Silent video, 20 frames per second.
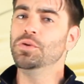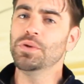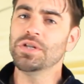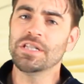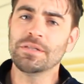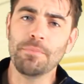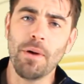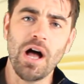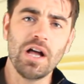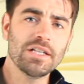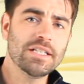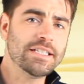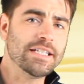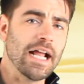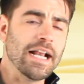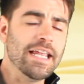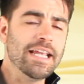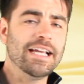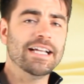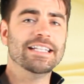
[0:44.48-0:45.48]
to a small
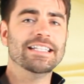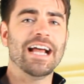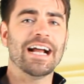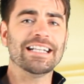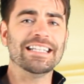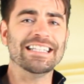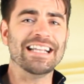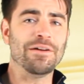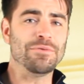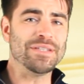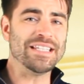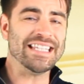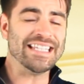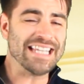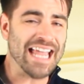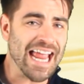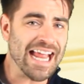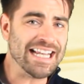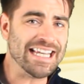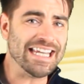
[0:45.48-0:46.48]
study conducted out in
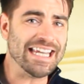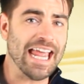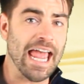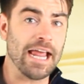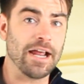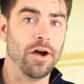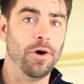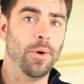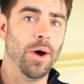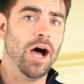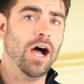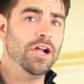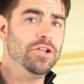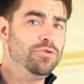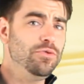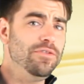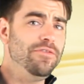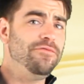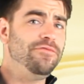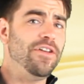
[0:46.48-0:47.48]
San Diego,
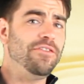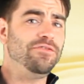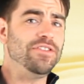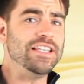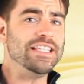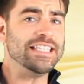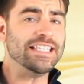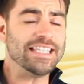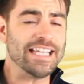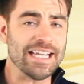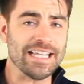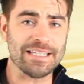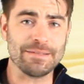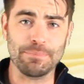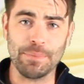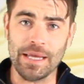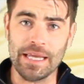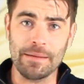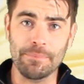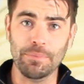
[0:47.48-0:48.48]

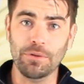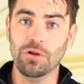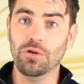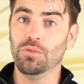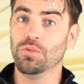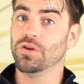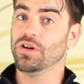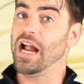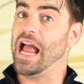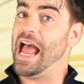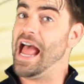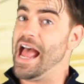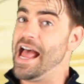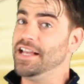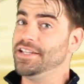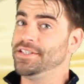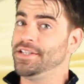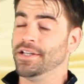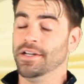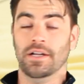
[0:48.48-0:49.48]
156 people were
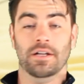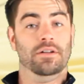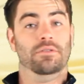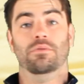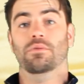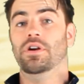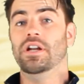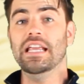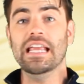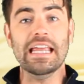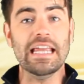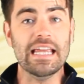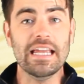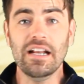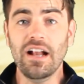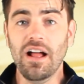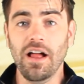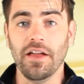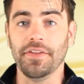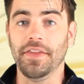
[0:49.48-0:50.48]
asked, what do you
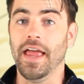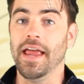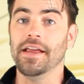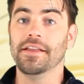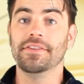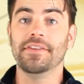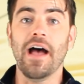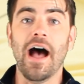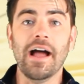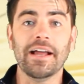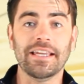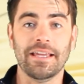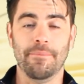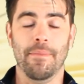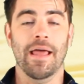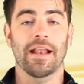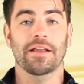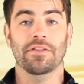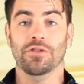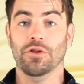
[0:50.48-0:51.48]
eat all day?
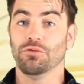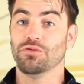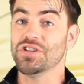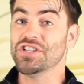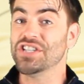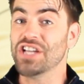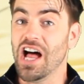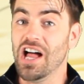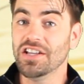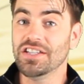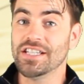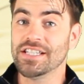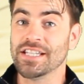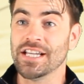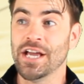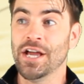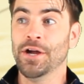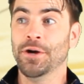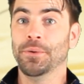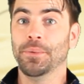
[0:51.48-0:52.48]
Document it. The
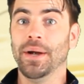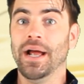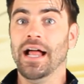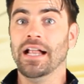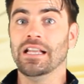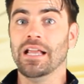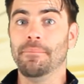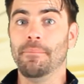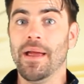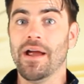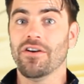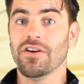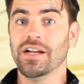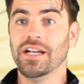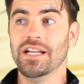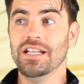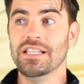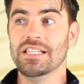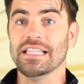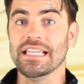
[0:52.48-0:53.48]
results well,
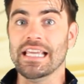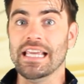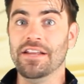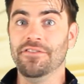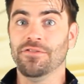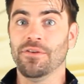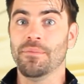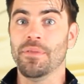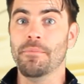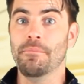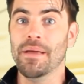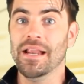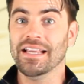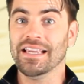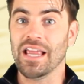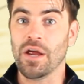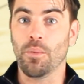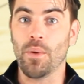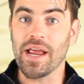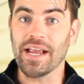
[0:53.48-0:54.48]
Americans eat from the
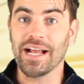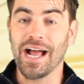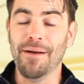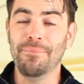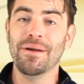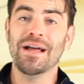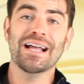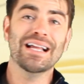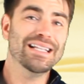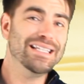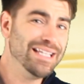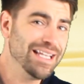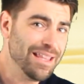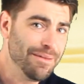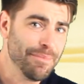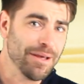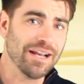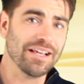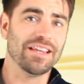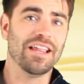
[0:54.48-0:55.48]
minute they wake up to
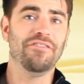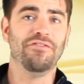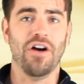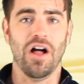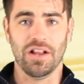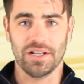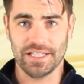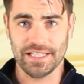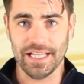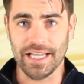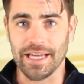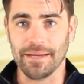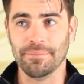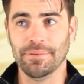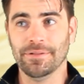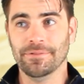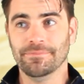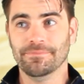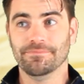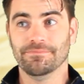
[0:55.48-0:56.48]
the minute they fall asleep.
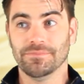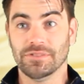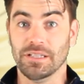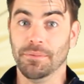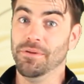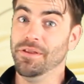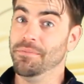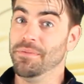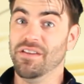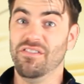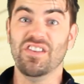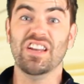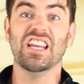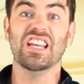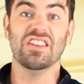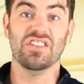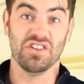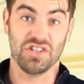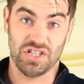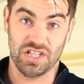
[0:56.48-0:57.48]
Some of them even
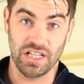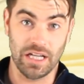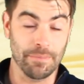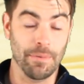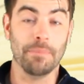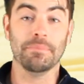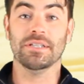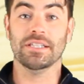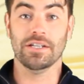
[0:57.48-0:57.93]
eat in their sleep, I'm